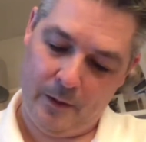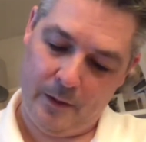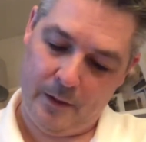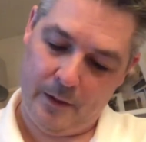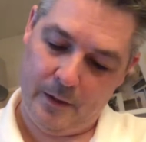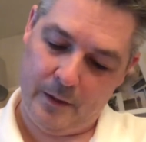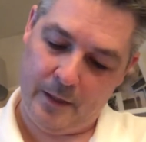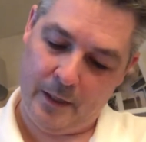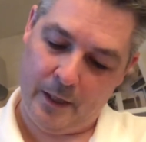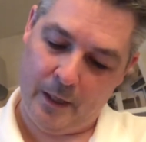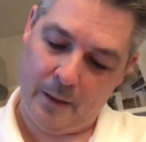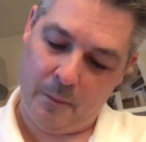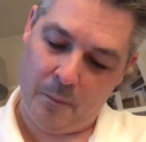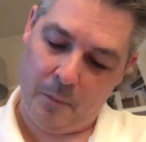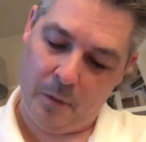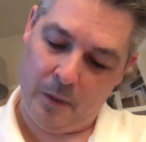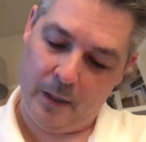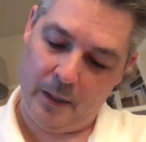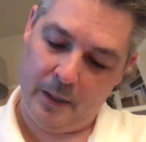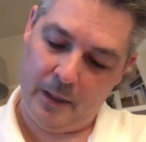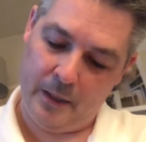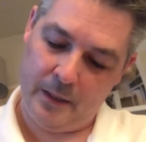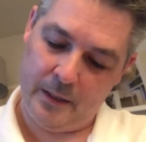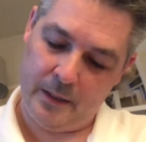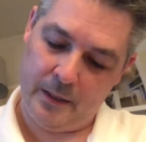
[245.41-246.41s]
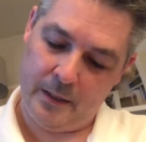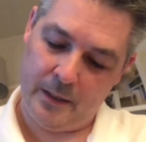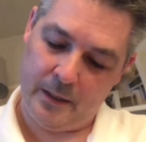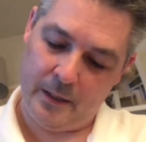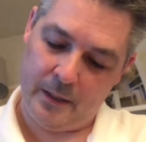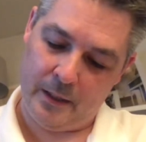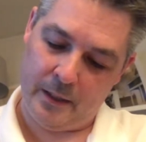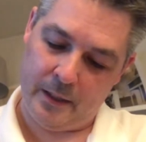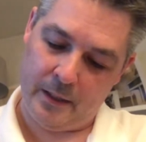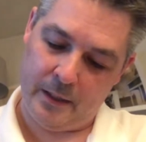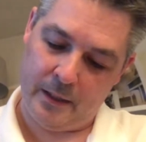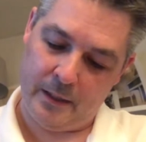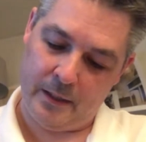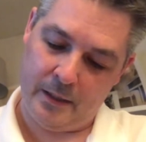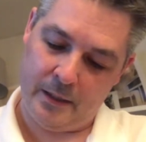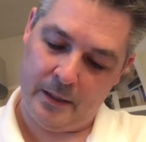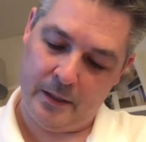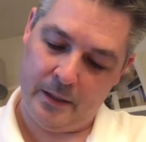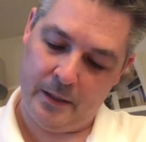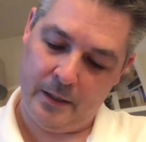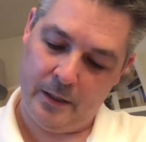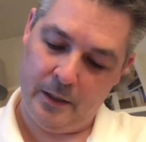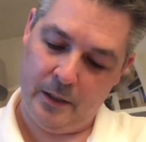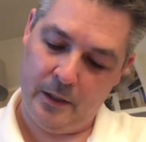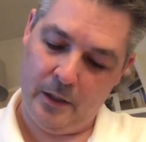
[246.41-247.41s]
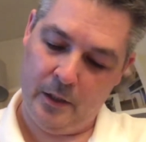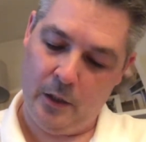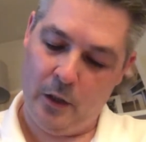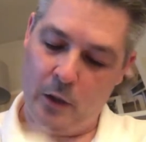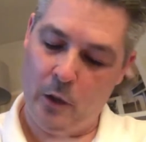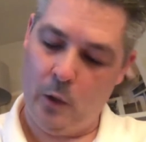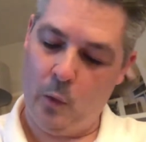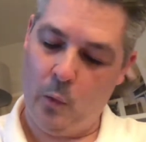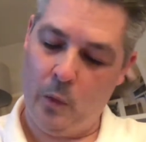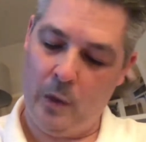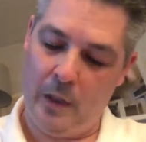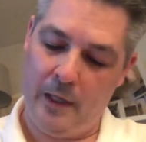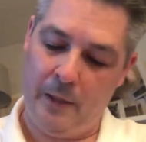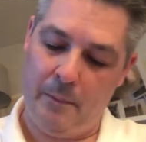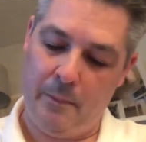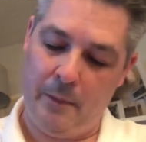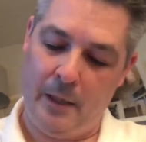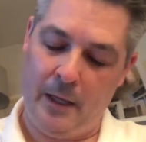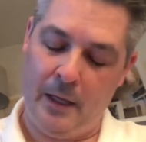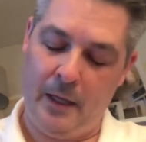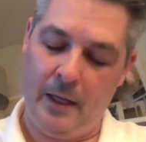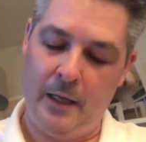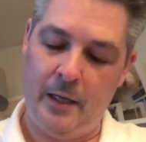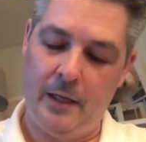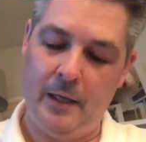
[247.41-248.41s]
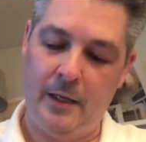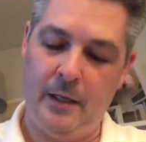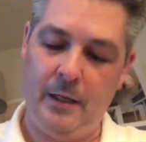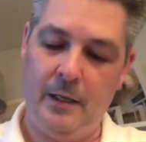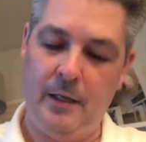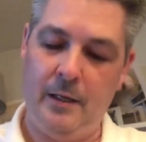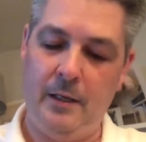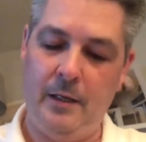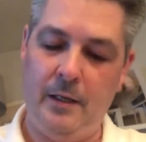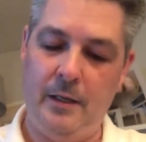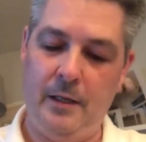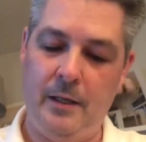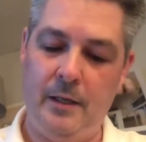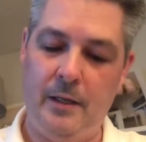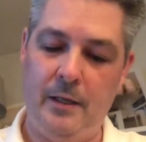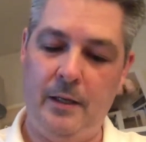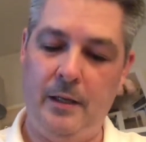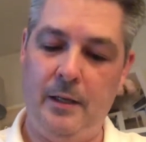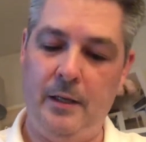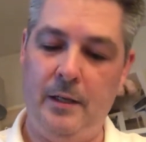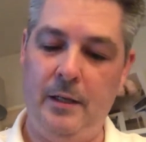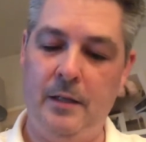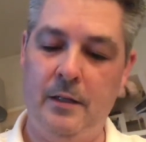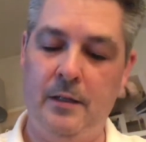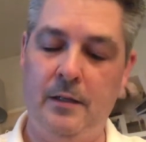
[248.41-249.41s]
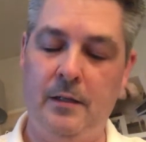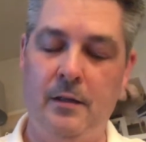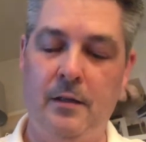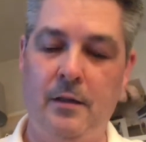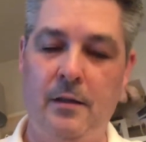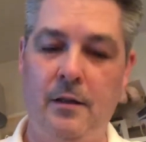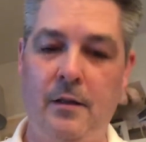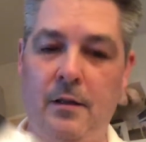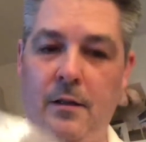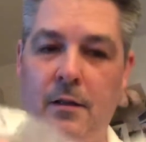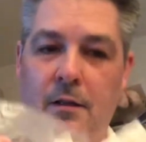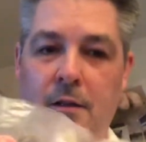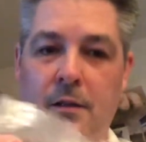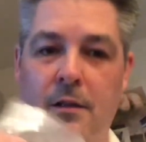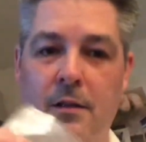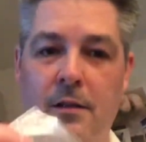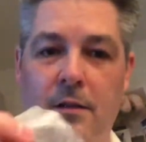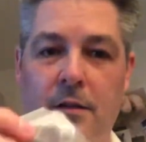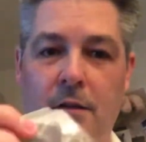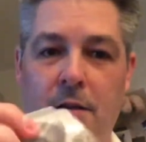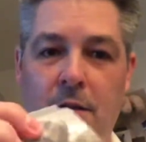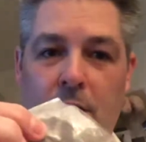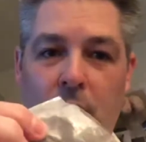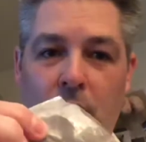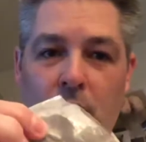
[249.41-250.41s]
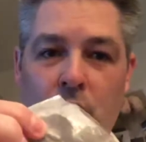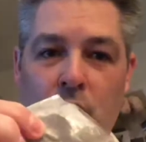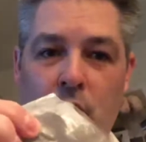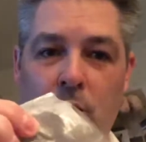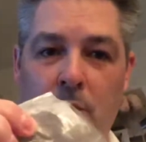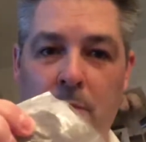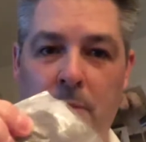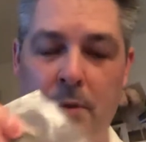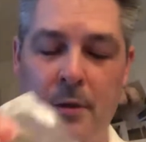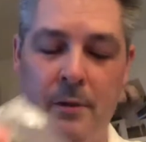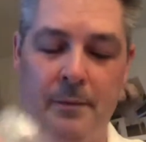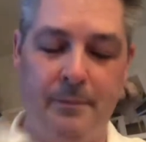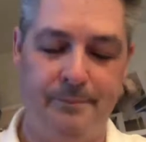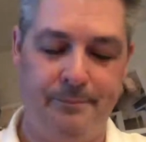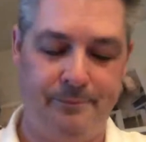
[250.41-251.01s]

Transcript: Second place at Whitley Bay in the long jump.